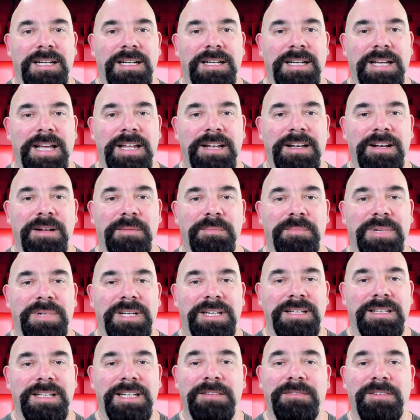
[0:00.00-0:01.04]
ended up
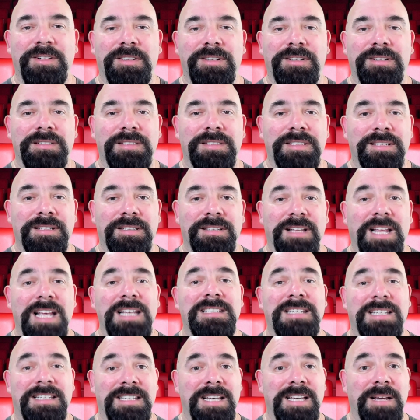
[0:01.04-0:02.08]
being even
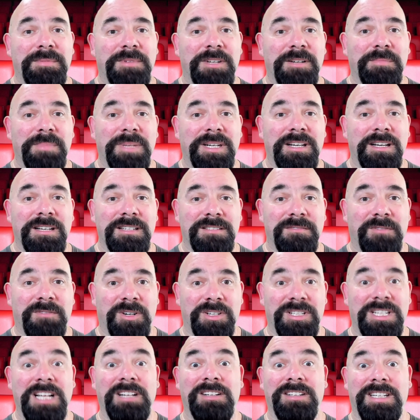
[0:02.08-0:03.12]
less accepted because of
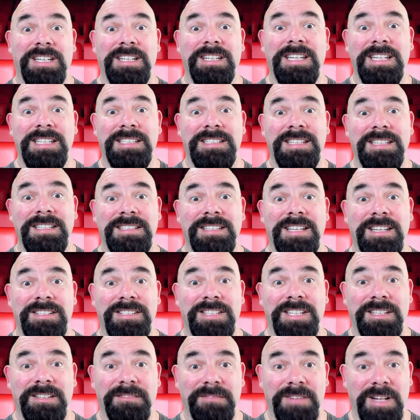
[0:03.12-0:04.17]
her telekinesis that
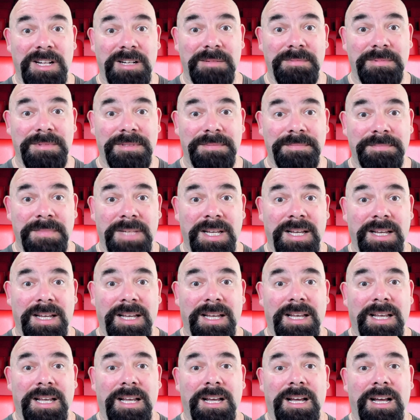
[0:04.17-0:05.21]
she developed
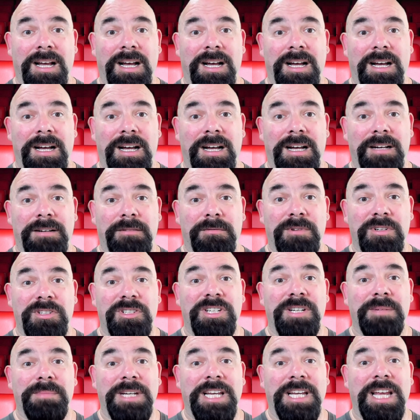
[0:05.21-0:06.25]
when
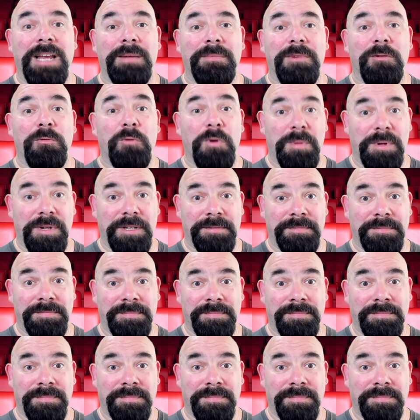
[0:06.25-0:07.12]
she became a woman.